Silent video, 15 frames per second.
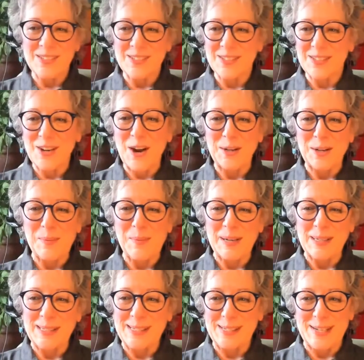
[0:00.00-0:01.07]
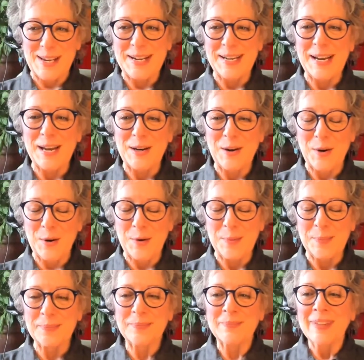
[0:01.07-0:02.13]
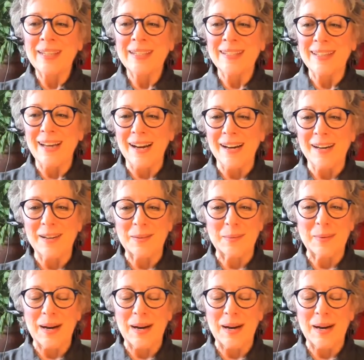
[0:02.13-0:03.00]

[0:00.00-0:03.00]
talking about staying at home, um,